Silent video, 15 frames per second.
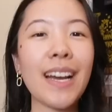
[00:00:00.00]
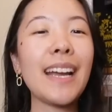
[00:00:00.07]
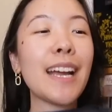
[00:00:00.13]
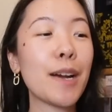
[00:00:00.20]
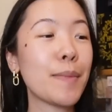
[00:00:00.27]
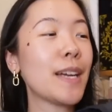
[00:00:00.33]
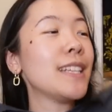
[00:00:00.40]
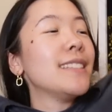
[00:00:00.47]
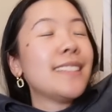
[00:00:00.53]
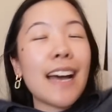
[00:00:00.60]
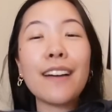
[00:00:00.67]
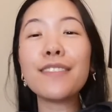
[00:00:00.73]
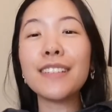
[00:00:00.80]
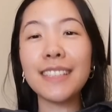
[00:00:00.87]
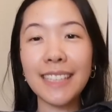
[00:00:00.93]
I am
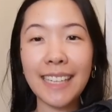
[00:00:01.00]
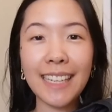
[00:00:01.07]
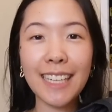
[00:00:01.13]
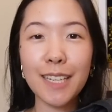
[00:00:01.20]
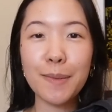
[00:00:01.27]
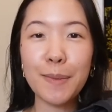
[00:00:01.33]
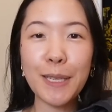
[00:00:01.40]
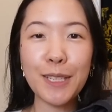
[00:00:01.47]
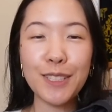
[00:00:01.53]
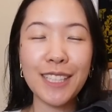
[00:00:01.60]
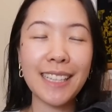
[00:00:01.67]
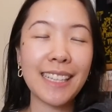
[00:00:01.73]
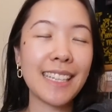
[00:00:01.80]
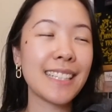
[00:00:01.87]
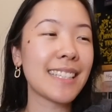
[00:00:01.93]
definitely gonna be
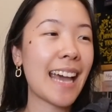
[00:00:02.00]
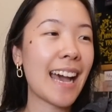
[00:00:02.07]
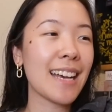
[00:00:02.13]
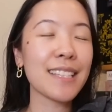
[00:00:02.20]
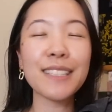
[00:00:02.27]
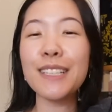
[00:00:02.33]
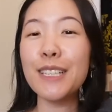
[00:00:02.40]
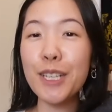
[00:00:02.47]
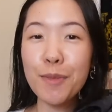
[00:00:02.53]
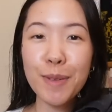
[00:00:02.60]
using these as new